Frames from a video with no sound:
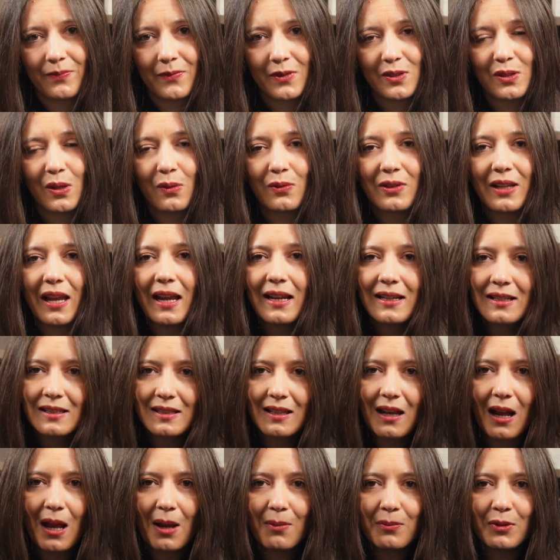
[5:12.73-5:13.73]
So, next
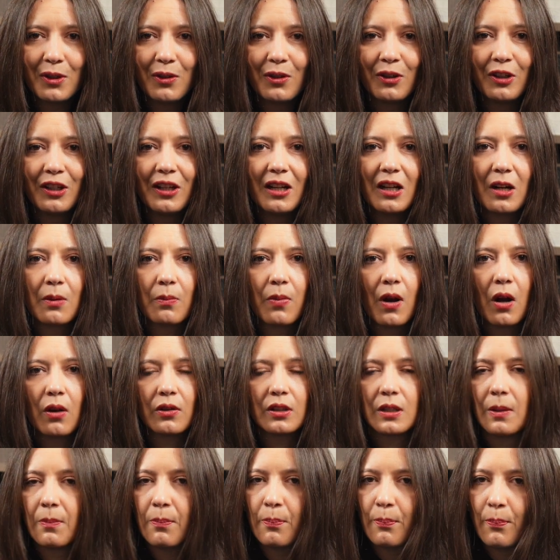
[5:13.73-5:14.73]
time you hear
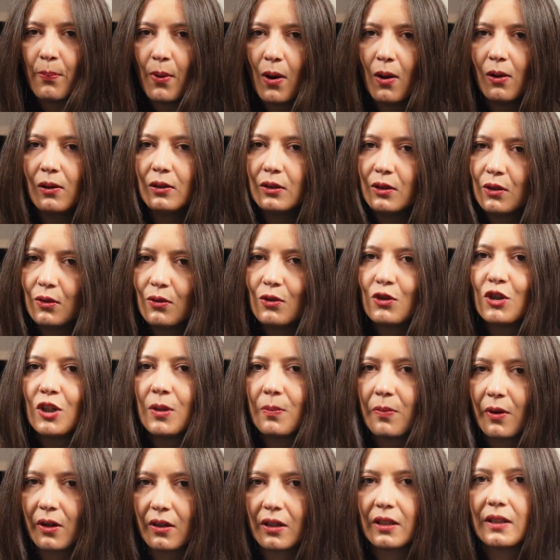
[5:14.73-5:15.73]
about a bold new
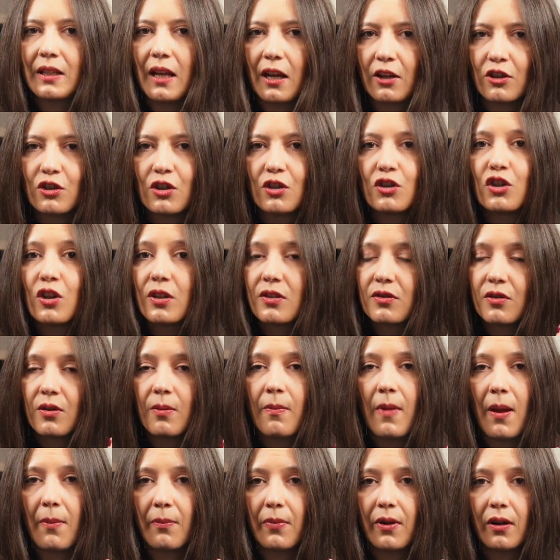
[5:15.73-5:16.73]
chip architecture, just
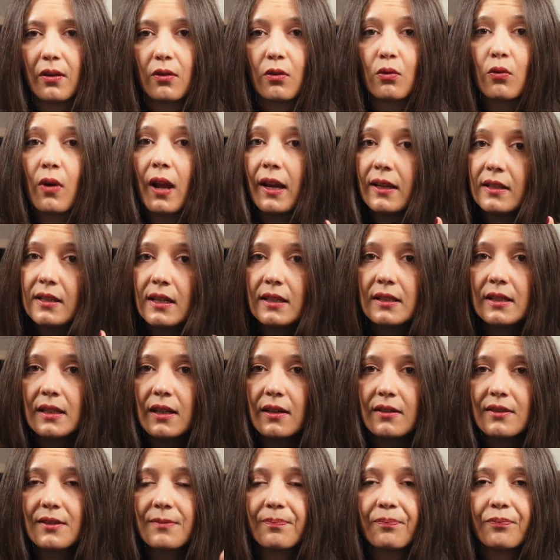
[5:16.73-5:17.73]
remember great
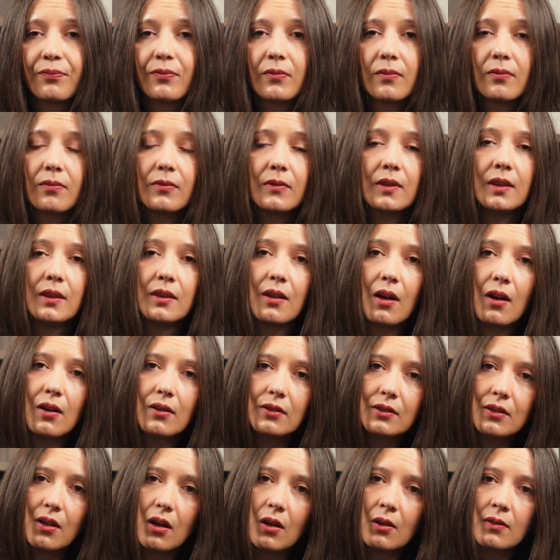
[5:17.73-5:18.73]
ideas
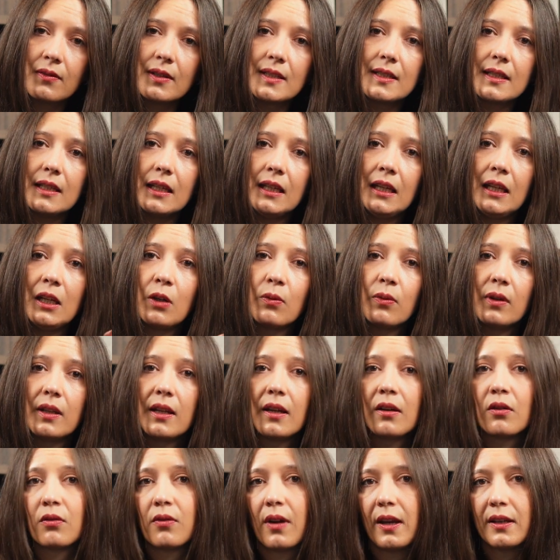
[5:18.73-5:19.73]
don't always equal
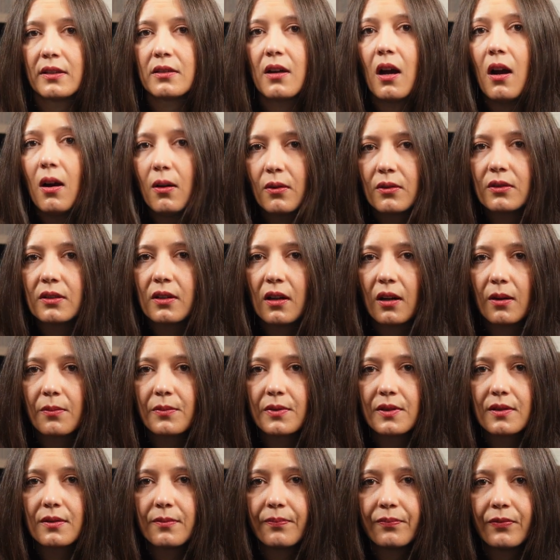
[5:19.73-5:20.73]
a great
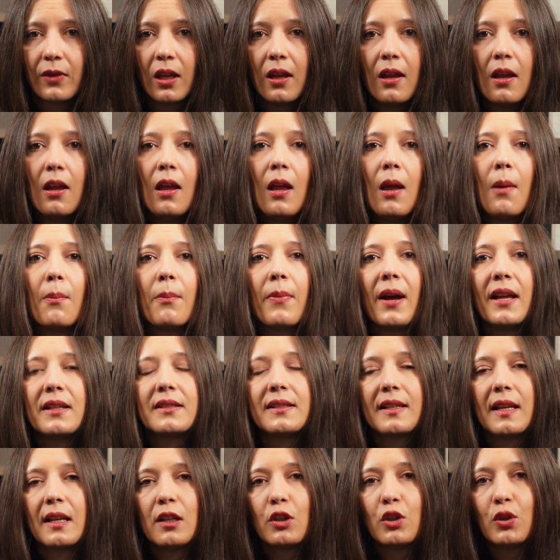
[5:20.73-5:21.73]
outcomes, but
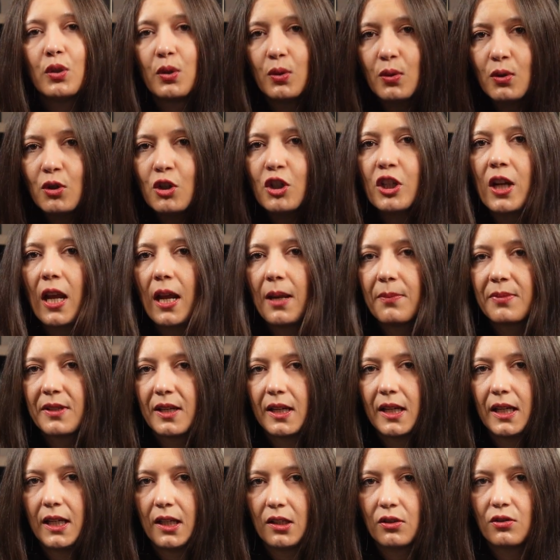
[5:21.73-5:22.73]
they do shape
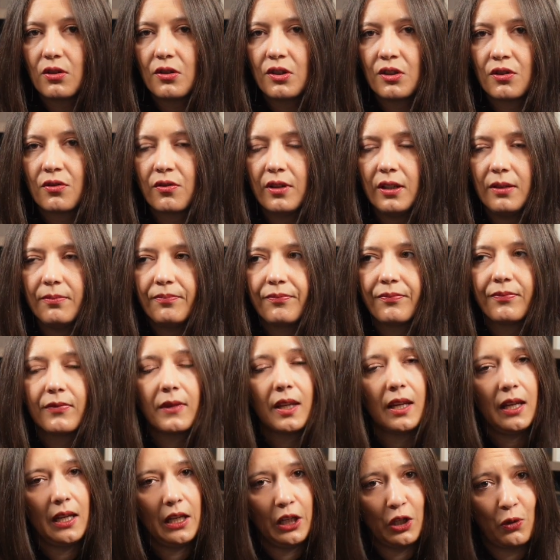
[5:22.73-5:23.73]
the industry
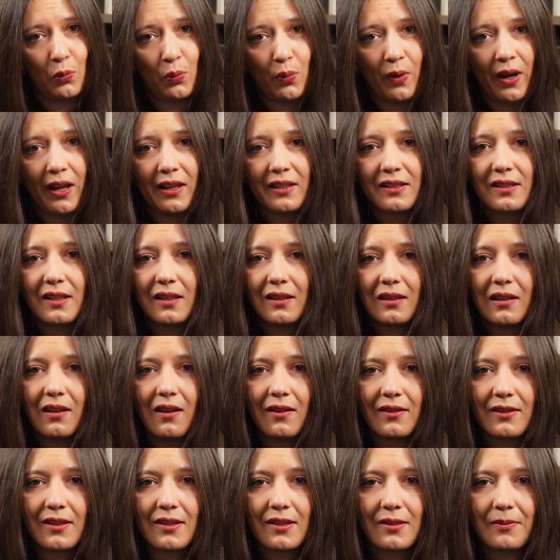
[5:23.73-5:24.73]
in a ways that
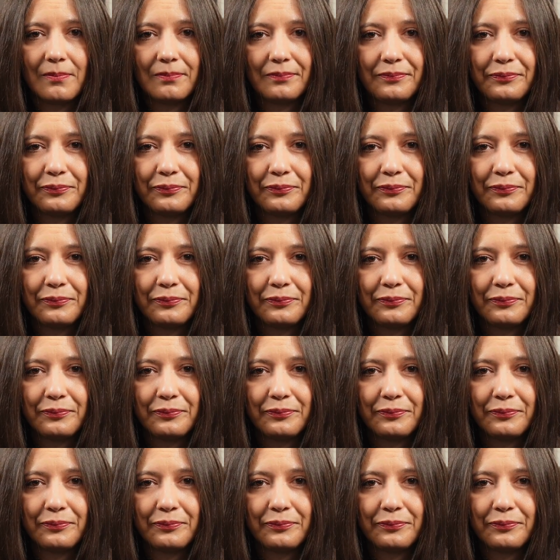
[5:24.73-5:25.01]
last.